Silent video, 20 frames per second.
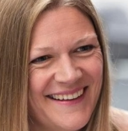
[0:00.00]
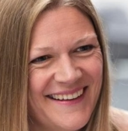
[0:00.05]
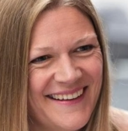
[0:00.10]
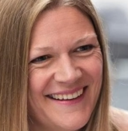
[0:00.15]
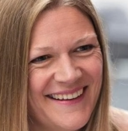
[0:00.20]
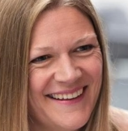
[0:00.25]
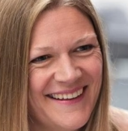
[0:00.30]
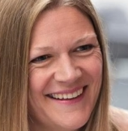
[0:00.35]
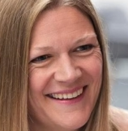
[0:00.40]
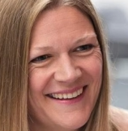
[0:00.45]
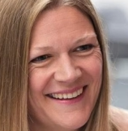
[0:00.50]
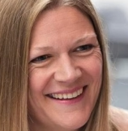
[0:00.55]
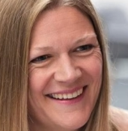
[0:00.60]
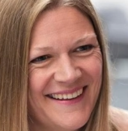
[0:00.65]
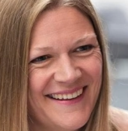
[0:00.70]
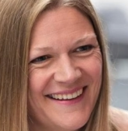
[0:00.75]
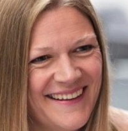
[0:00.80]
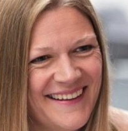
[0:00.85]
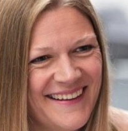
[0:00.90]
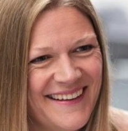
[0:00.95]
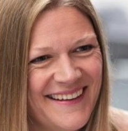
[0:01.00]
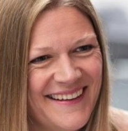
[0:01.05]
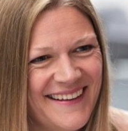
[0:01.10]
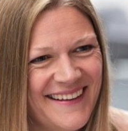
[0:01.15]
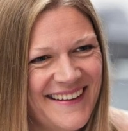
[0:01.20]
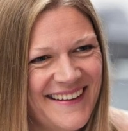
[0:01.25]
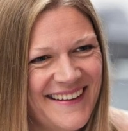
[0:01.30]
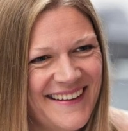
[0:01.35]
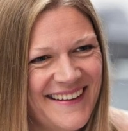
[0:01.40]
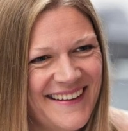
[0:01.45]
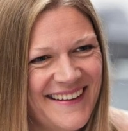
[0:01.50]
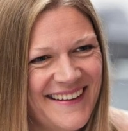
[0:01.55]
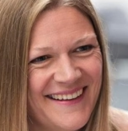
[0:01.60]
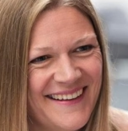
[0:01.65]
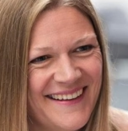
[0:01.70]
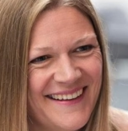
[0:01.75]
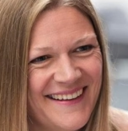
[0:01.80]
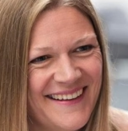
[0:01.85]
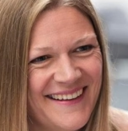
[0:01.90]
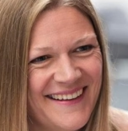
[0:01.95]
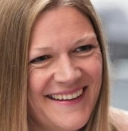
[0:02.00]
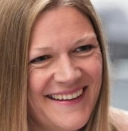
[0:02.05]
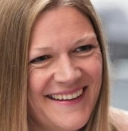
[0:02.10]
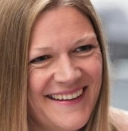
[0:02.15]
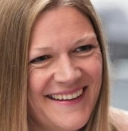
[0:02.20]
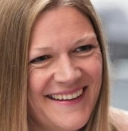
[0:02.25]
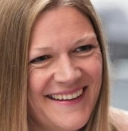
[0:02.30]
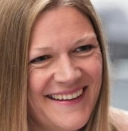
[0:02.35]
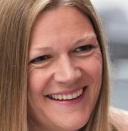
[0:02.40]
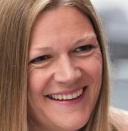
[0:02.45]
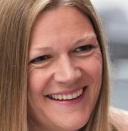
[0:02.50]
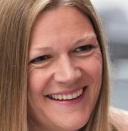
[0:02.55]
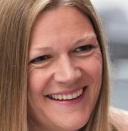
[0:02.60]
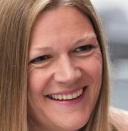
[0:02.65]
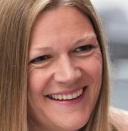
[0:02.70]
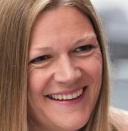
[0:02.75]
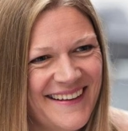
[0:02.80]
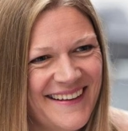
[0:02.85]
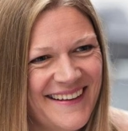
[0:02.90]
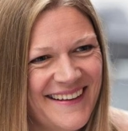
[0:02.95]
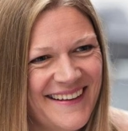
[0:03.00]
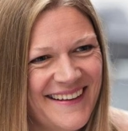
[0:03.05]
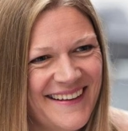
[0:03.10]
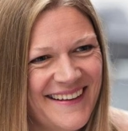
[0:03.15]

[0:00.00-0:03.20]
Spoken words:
[no speech]